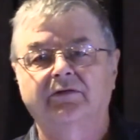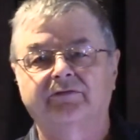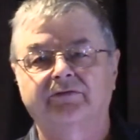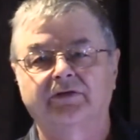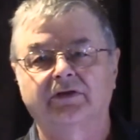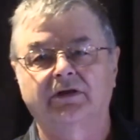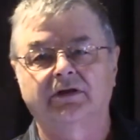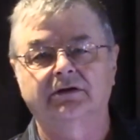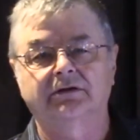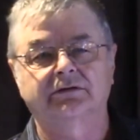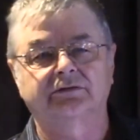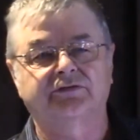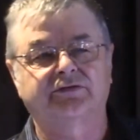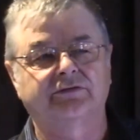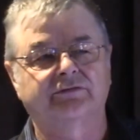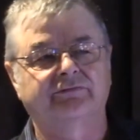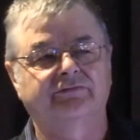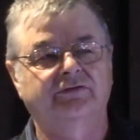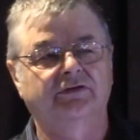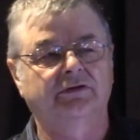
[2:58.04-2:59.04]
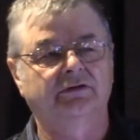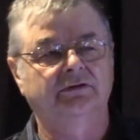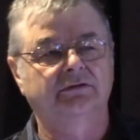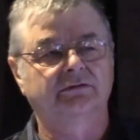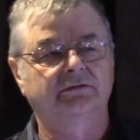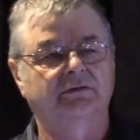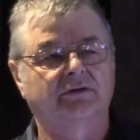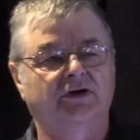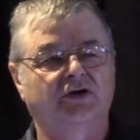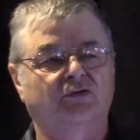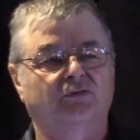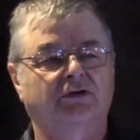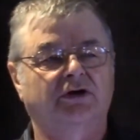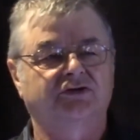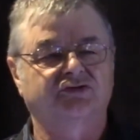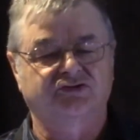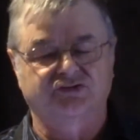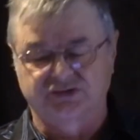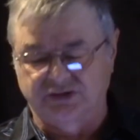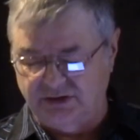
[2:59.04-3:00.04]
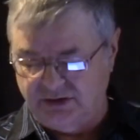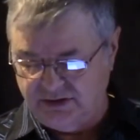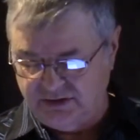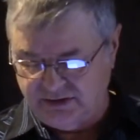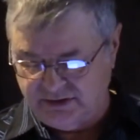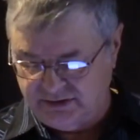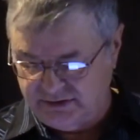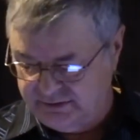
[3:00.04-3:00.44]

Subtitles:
For those of you who are watching the